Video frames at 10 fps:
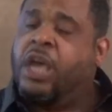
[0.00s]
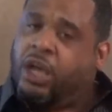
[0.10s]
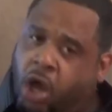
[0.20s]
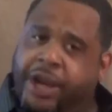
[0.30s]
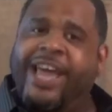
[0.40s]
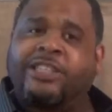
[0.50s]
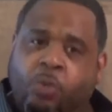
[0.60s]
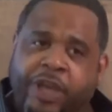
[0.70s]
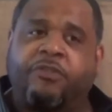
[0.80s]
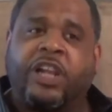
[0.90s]
God has
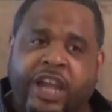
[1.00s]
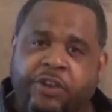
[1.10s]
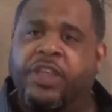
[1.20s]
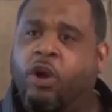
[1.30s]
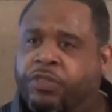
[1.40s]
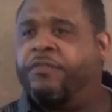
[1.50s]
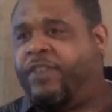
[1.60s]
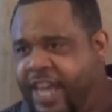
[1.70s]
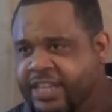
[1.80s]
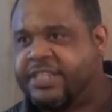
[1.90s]
a way of clearing the earth of
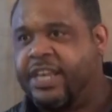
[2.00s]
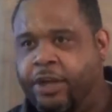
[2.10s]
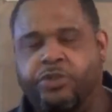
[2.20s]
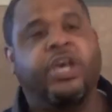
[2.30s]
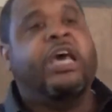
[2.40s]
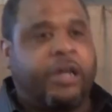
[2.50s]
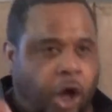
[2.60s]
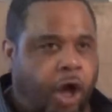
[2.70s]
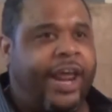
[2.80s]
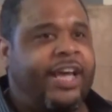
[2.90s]
naysayers.
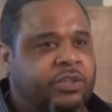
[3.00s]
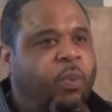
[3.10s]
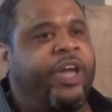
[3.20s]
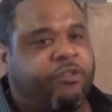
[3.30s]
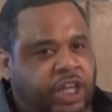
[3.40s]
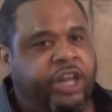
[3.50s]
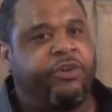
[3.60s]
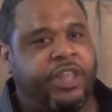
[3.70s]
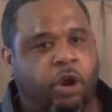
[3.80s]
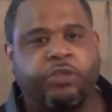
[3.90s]
God has a way of
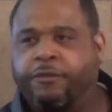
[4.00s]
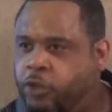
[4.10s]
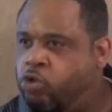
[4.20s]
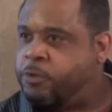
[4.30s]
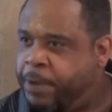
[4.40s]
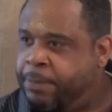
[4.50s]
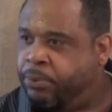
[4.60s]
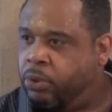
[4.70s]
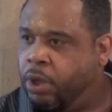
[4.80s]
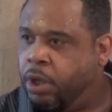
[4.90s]
clearing the earth of those
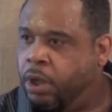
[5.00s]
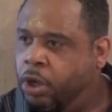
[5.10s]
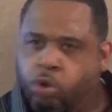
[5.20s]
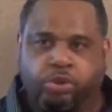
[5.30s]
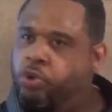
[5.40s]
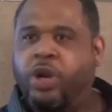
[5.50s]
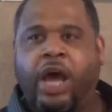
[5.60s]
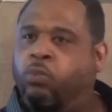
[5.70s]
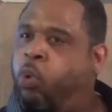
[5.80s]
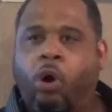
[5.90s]
people who do
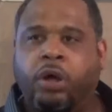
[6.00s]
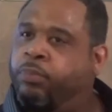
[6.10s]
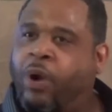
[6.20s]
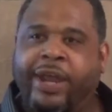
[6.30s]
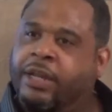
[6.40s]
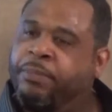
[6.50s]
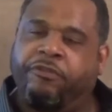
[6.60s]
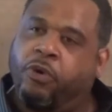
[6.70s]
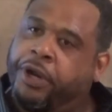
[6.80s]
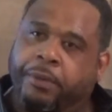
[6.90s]
not walk uprightly
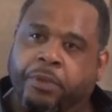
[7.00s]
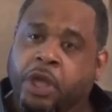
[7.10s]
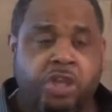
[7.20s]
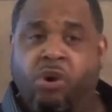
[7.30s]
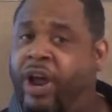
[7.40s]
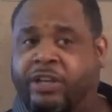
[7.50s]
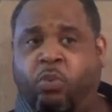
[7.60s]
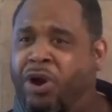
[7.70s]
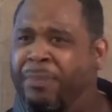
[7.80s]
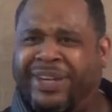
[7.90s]
before him. You don't have to
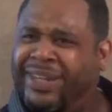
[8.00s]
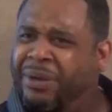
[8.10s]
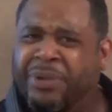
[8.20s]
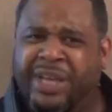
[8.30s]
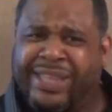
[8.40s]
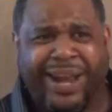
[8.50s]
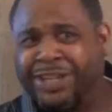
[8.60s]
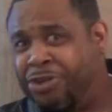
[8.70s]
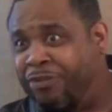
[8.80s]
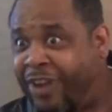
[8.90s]
worry about them. That
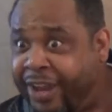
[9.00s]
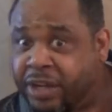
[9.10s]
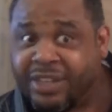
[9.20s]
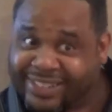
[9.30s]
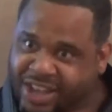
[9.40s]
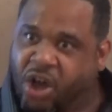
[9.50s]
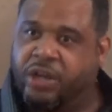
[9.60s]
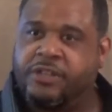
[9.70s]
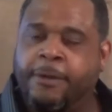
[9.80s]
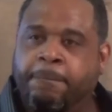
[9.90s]
ain't your fight. That's God's.